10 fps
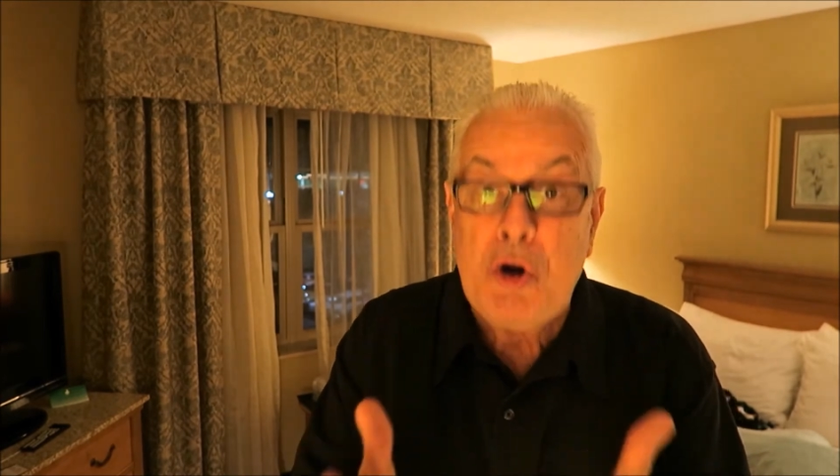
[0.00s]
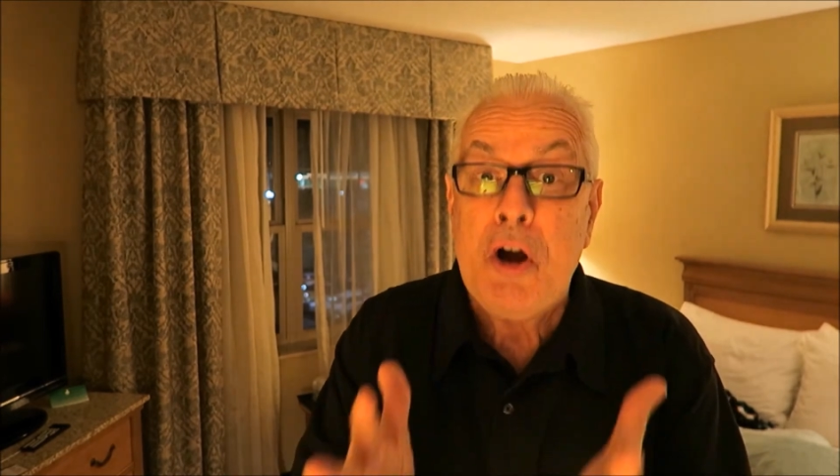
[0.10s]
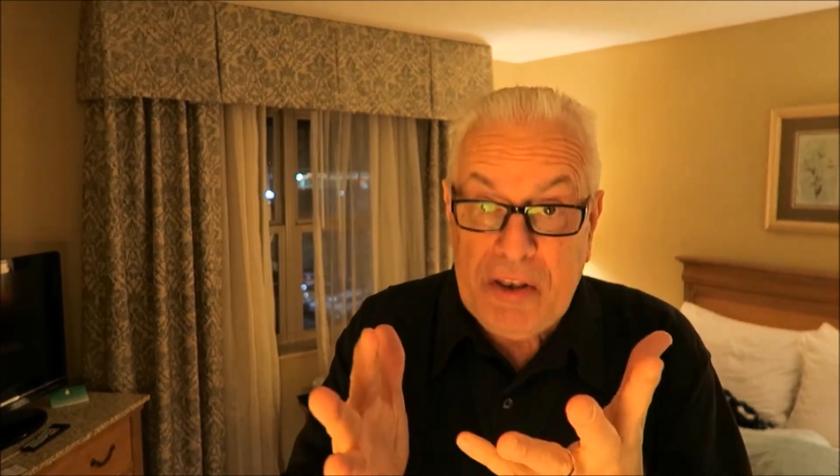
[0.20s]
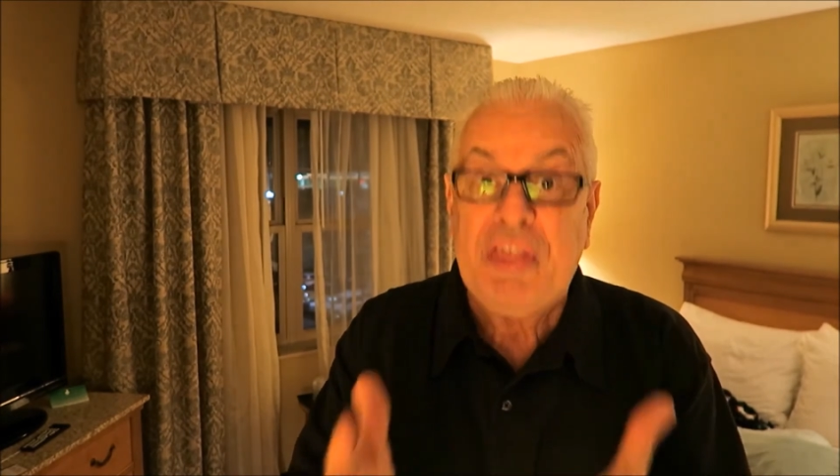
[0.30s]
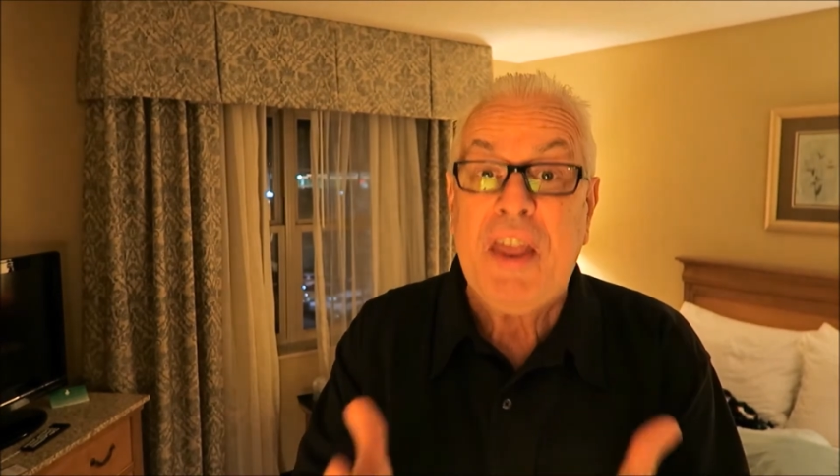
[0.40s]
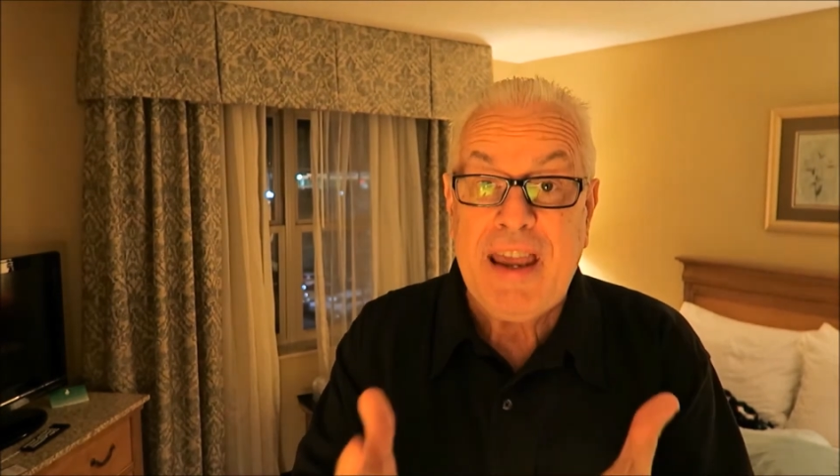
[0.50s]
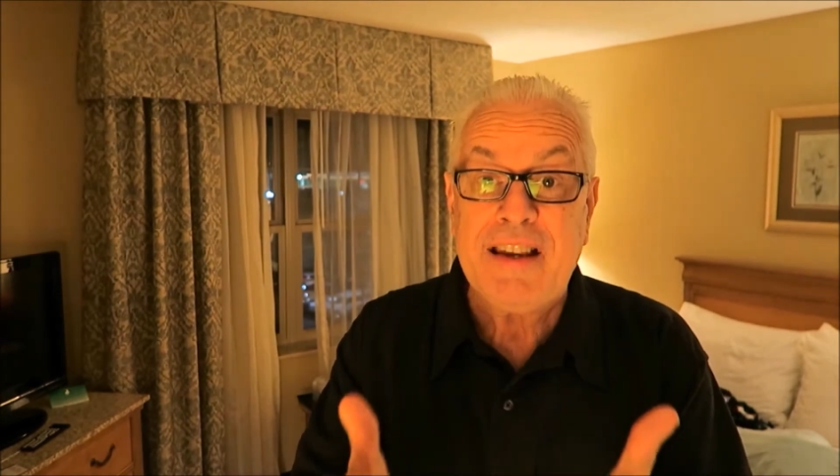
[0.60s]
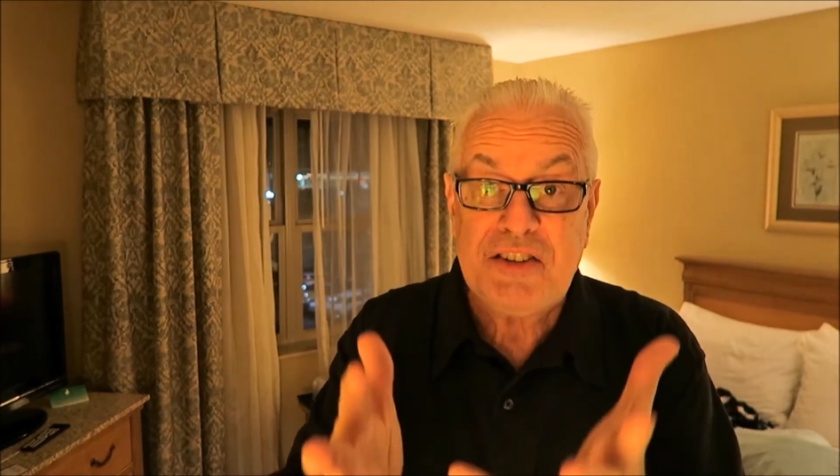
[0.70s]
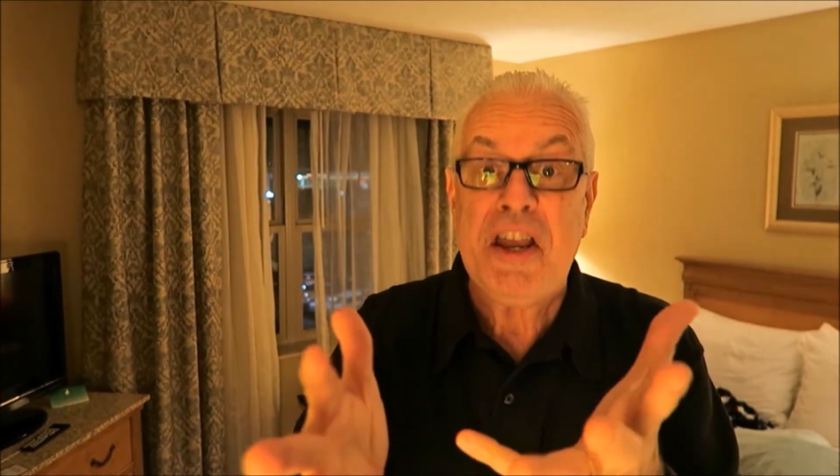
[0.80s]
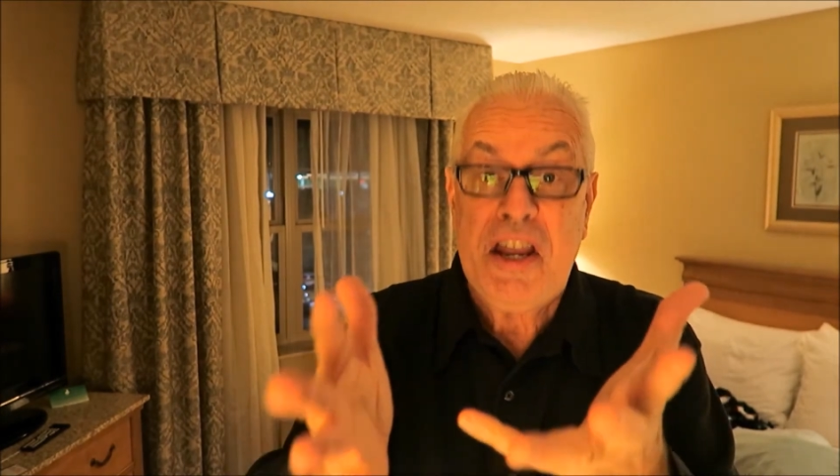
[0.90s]
good
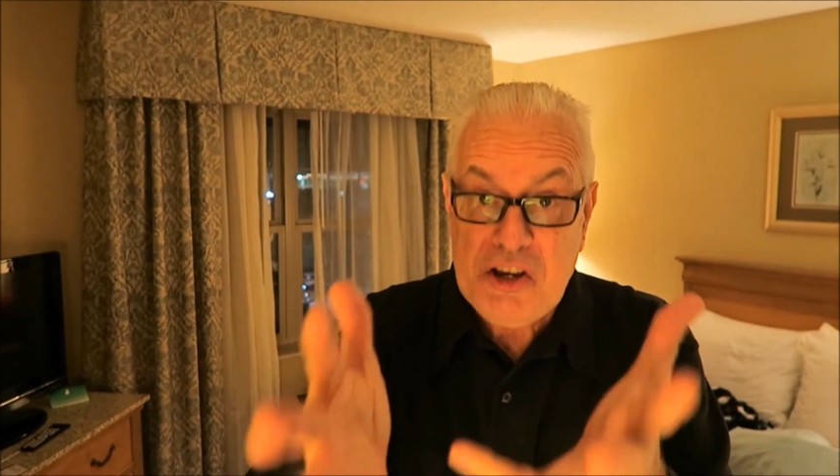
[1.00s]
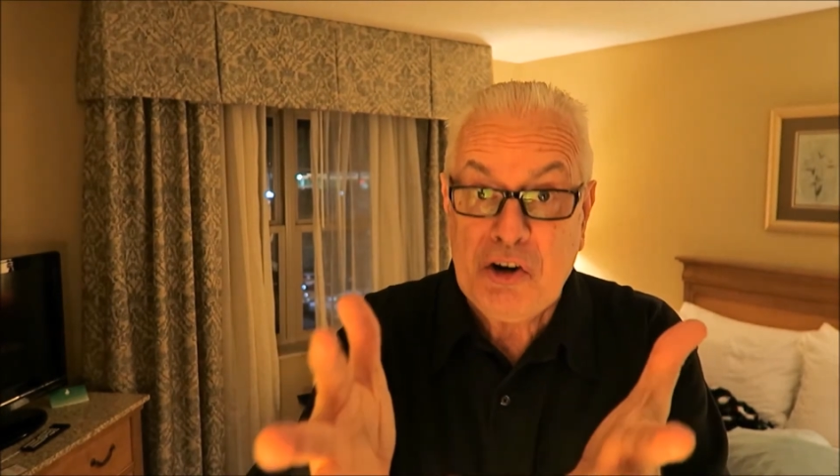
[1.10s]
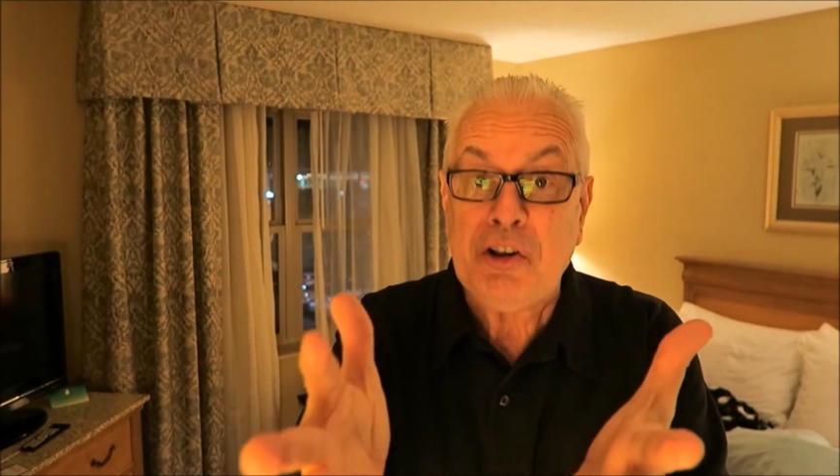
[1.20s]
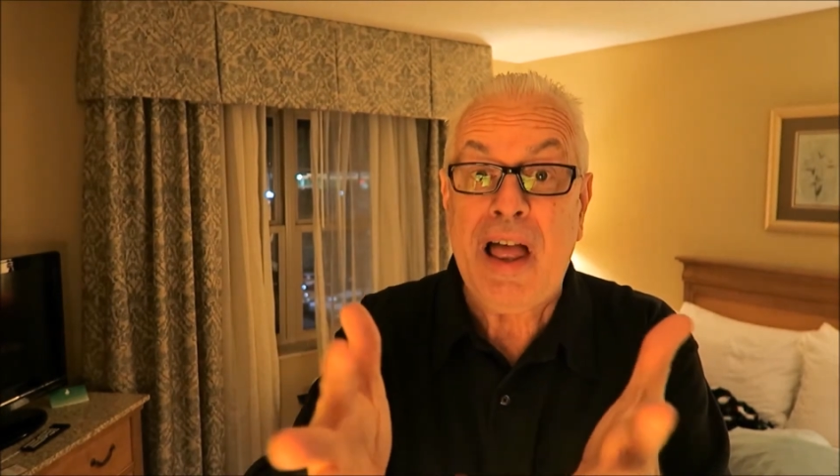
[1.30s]
things in your